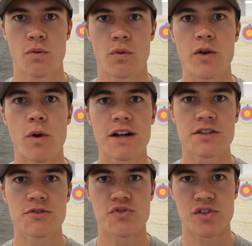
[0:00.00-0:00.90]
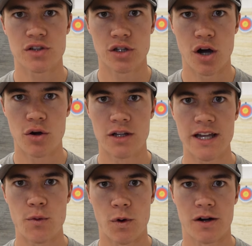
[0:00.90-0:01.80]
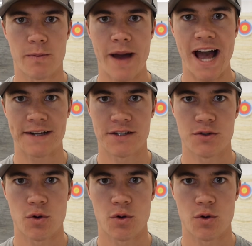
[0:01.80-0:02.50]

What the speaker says: We want to slowly work back to